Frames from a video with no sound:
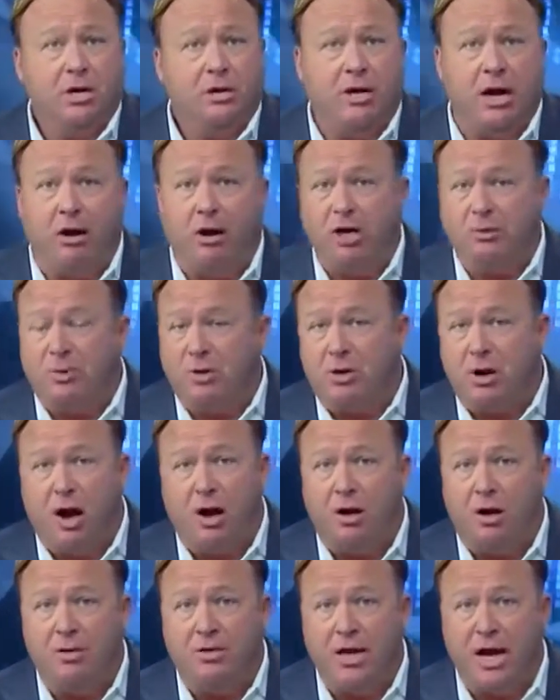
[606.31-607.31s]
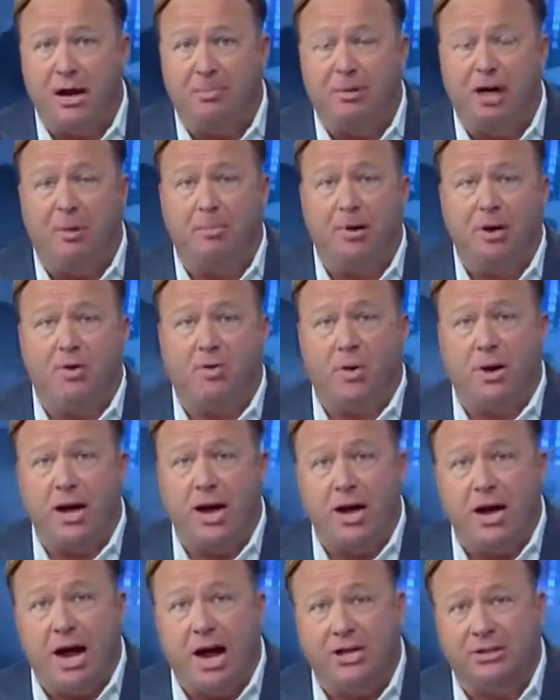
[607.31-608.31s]
Kerry's been caught on tape helping
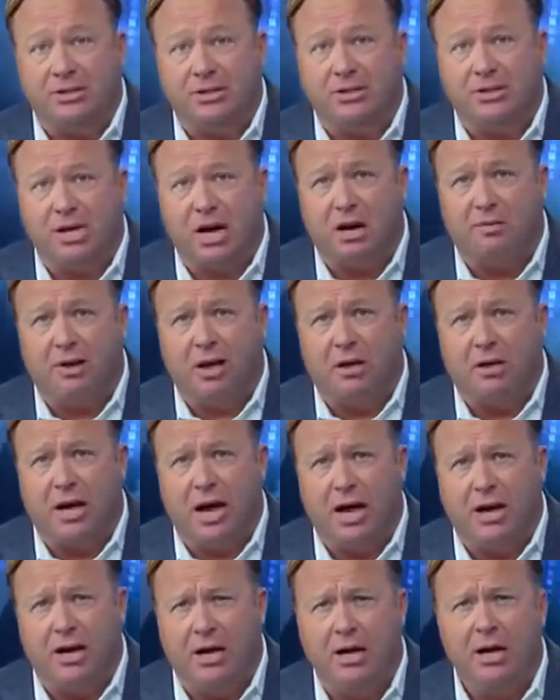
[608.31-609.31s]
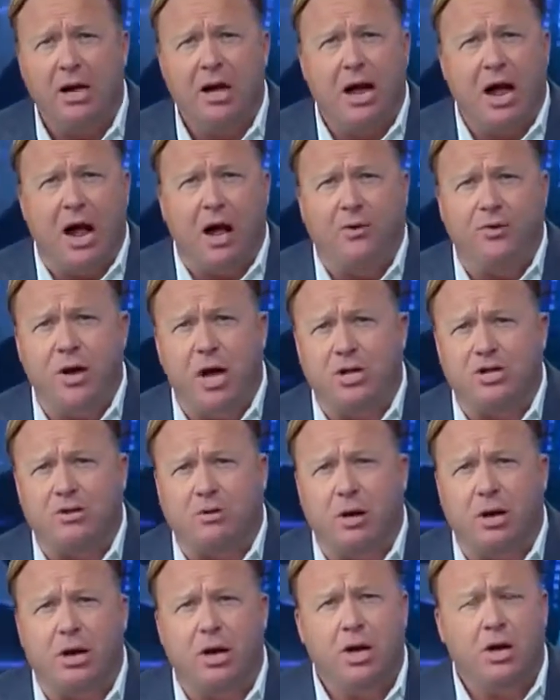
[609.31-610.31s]
create ISIS out of al-Qaeda,
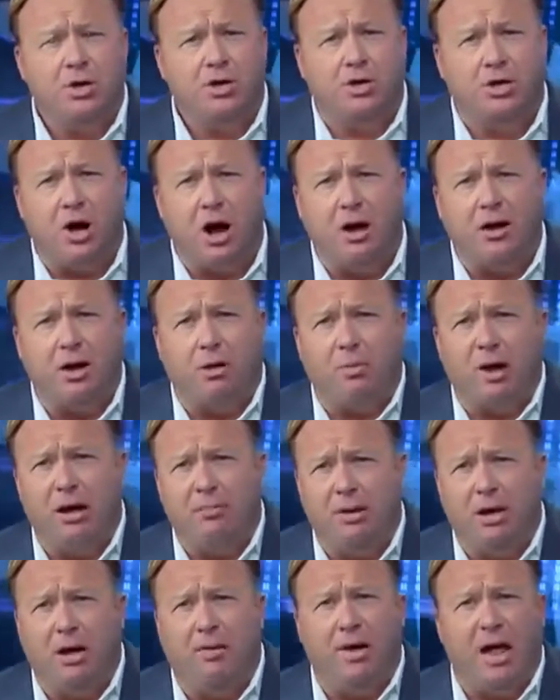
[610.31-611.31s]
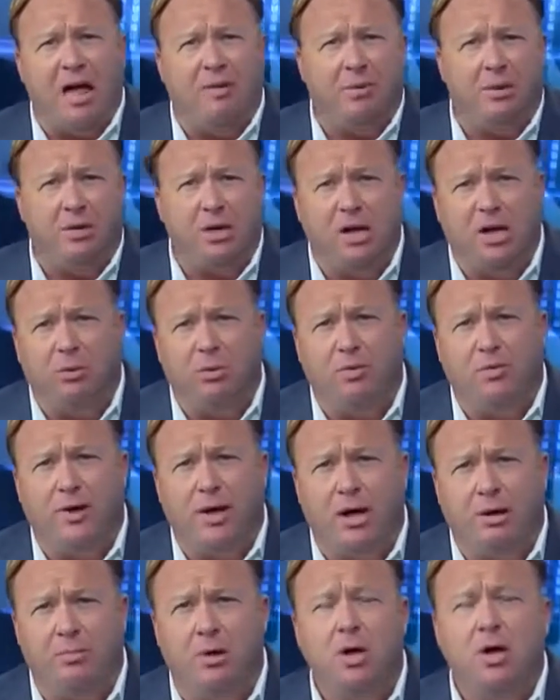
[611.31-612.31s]
al-Nusra, Saudi Arabia. They have a deal with
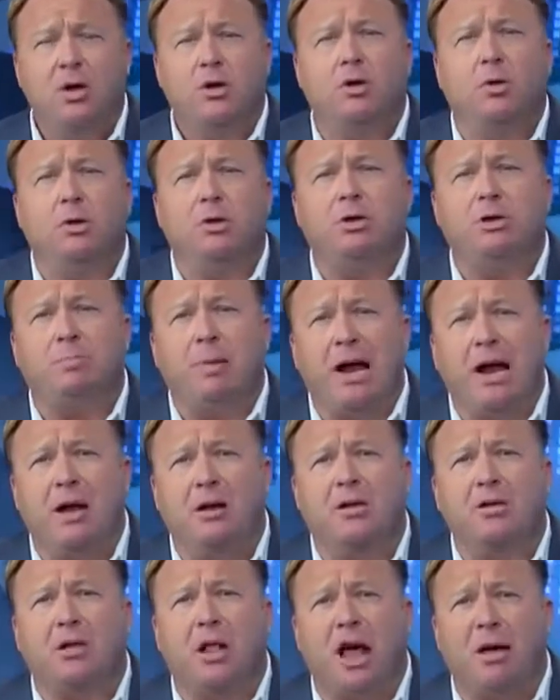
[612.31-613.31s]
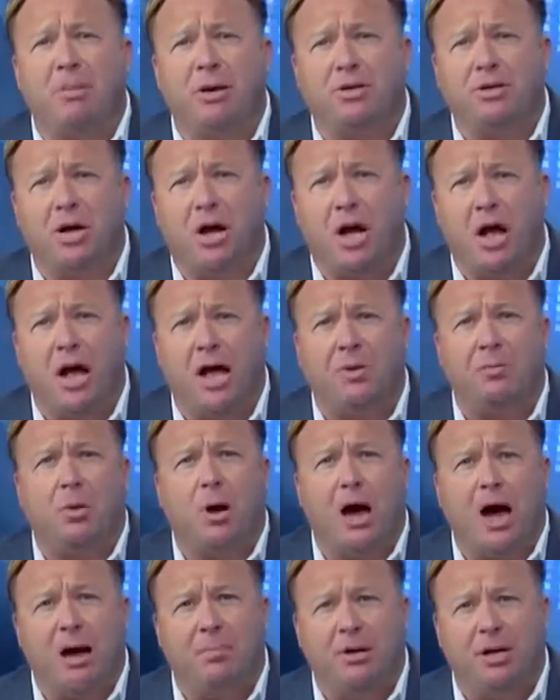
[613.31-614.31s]
them to expand Islamic Jihad,
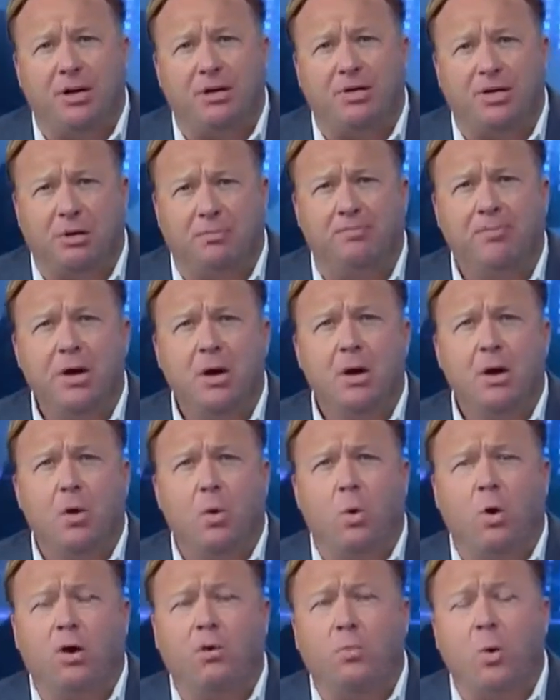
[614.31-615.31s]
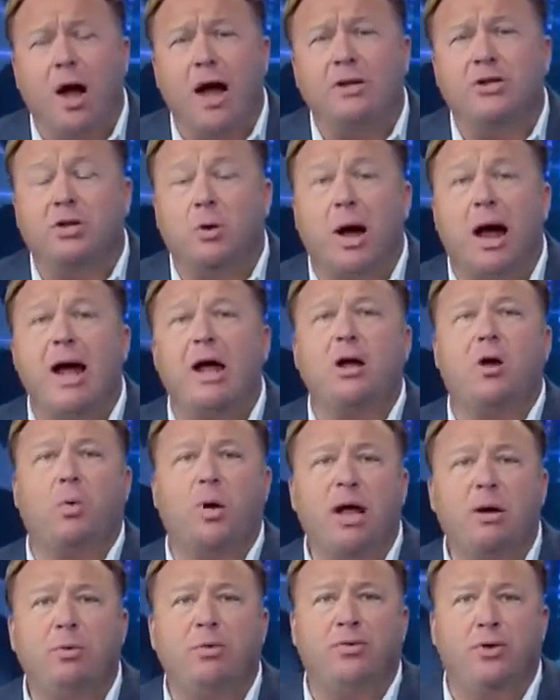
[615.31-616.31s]
Wahhabism worldwide. So I
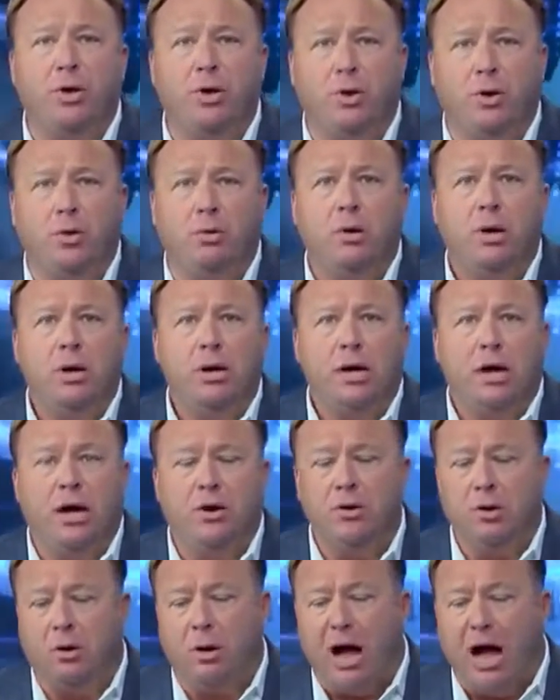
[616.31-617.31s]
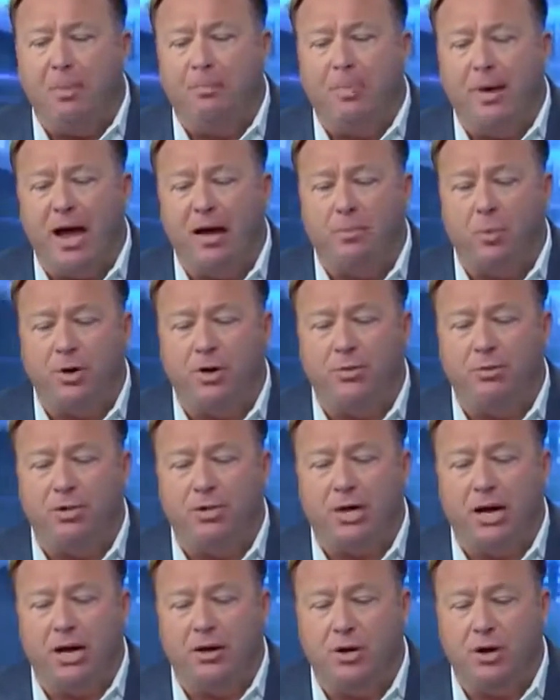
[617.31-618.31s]
agree with you in your op-ed where you
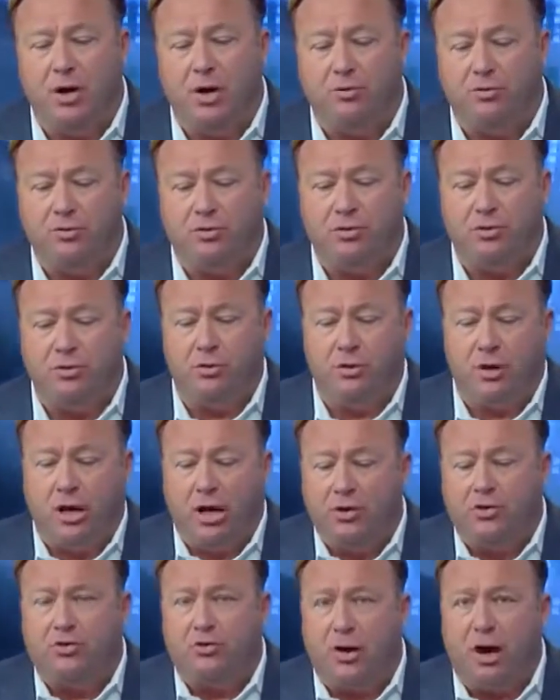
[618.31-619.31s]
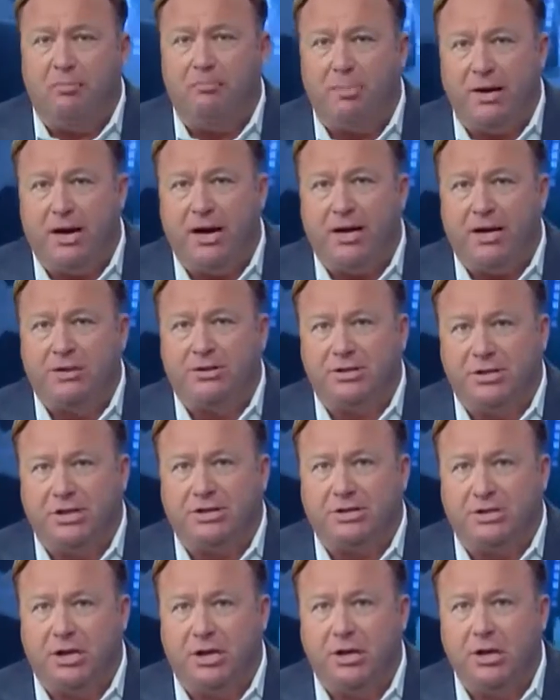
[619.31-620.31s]
said, you know, is Trump being
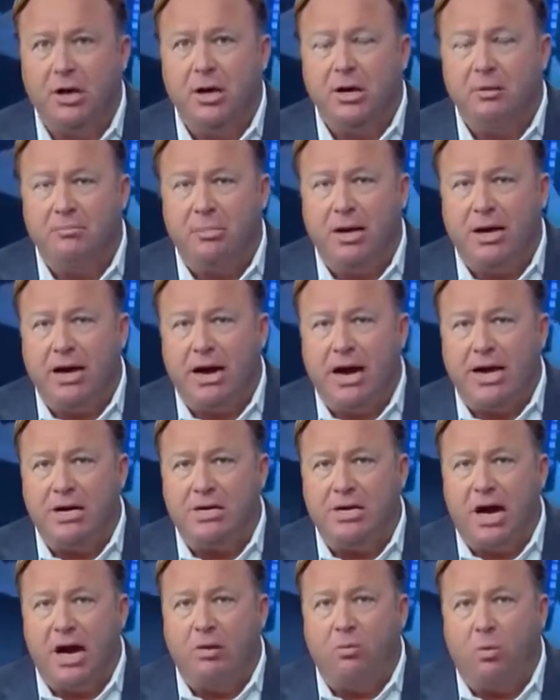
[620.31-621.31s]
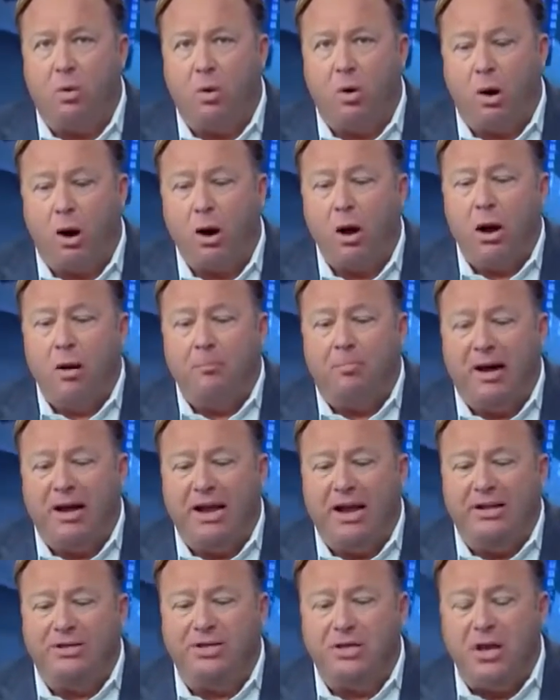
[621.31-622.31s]
consistent, being anti-war?
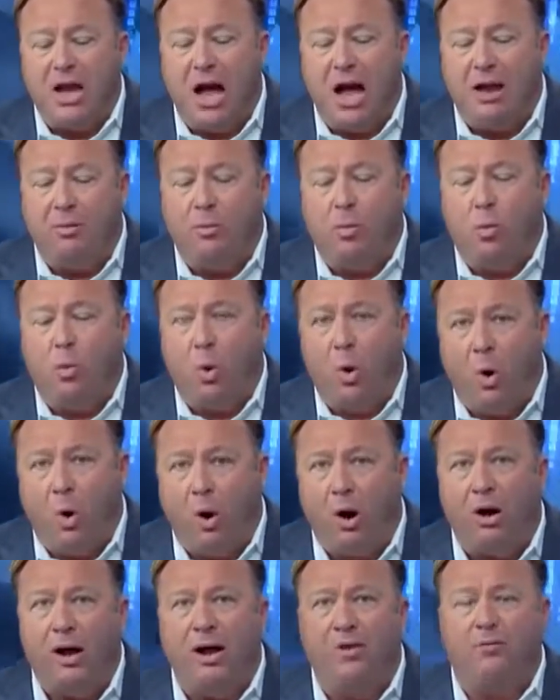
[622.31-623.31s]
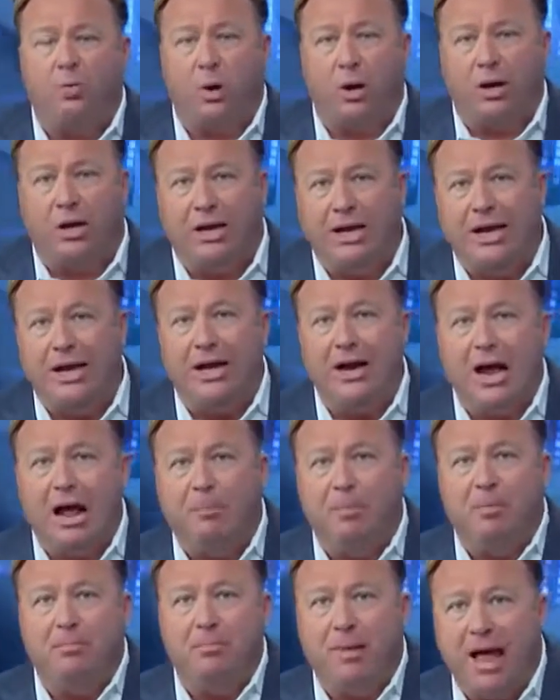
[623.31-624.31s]
But it's not war if we're cleaning
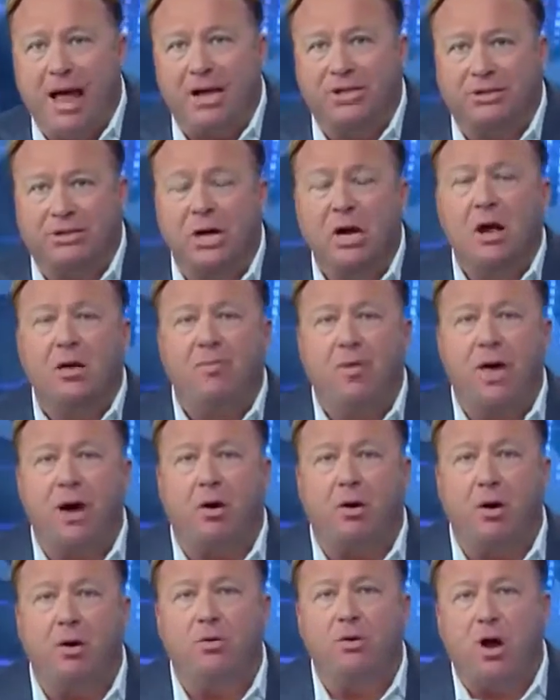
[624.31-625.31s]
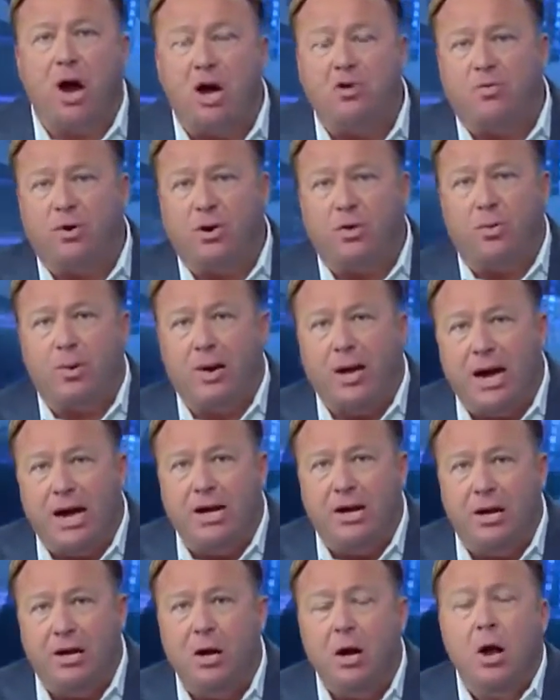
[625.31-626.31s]
up a mess that our own country
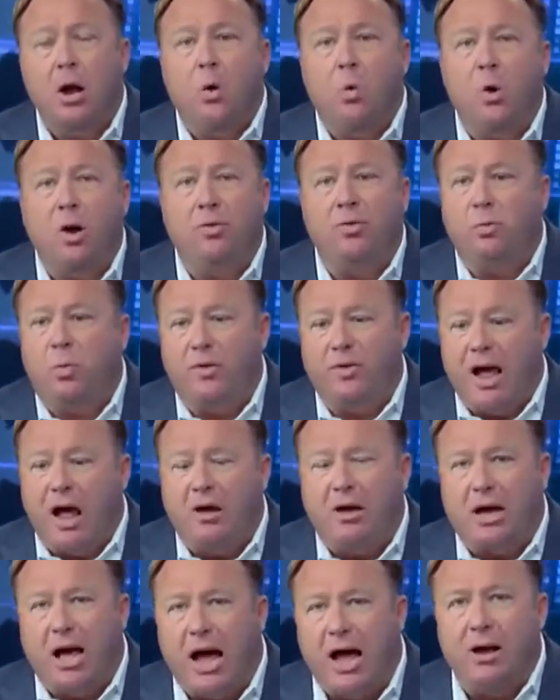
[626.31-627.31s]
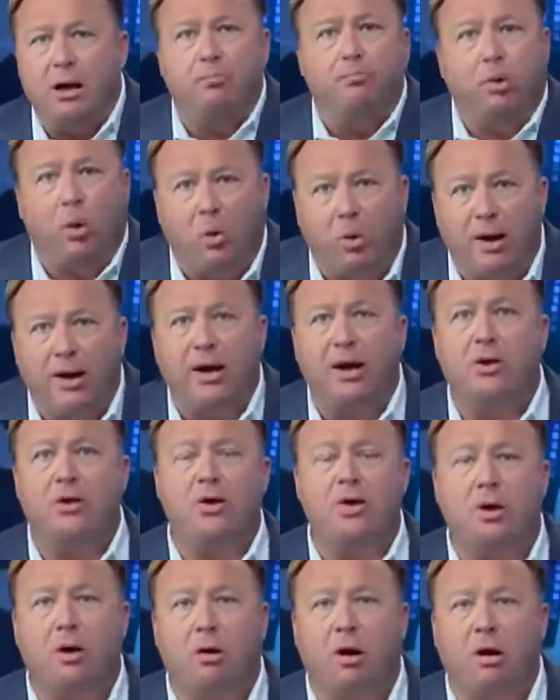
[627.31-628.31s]
created with al-Qaeda pouring
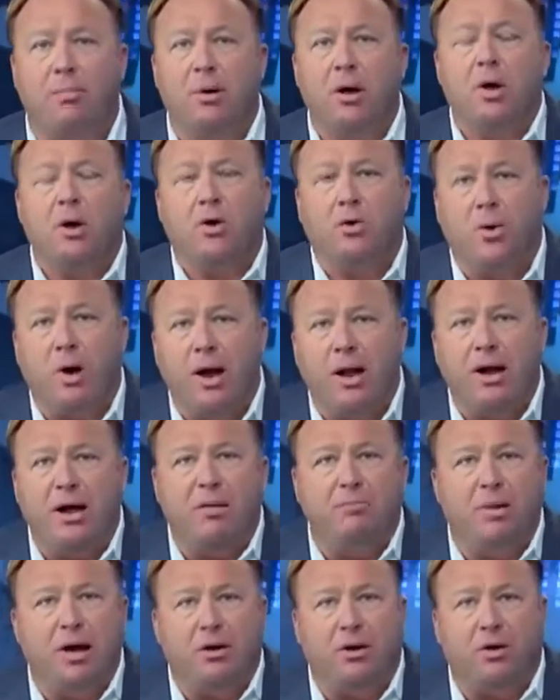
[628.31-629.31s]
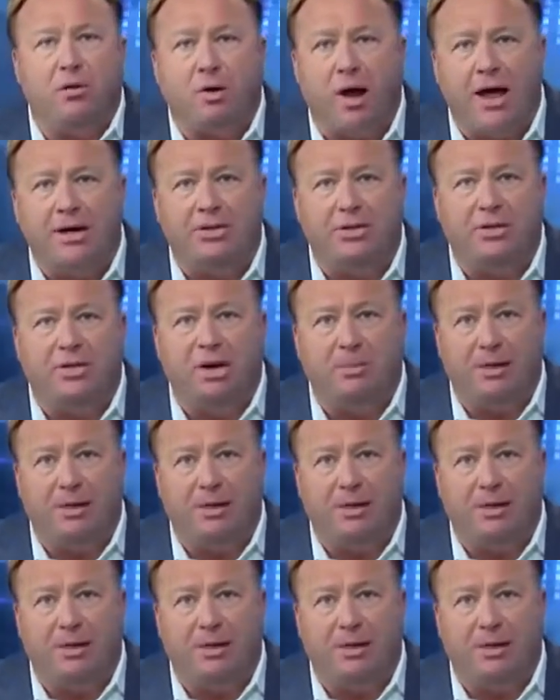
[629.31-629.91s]
into Europe, creating a bigger crisis.